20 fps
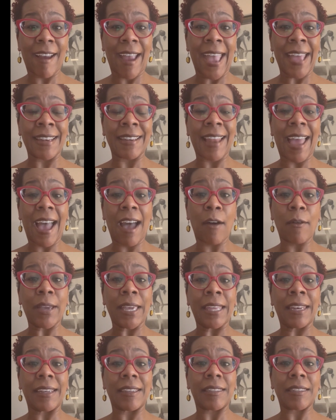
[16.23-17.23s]
and now
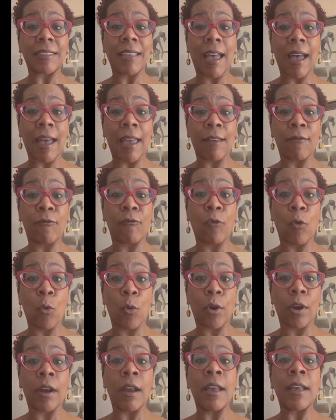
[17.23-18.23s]
it is time
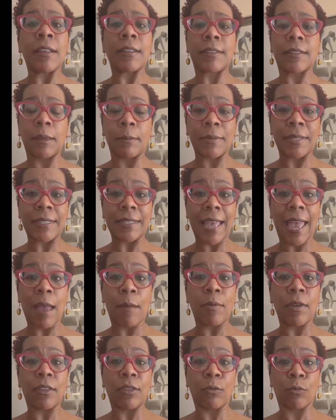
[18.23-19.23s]
for some
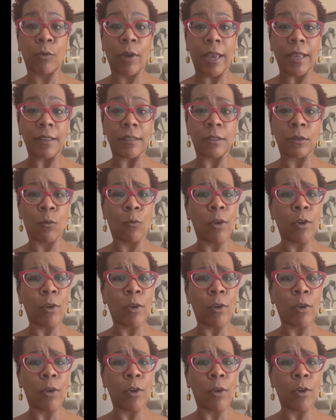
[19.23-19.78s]
Sabbath rest.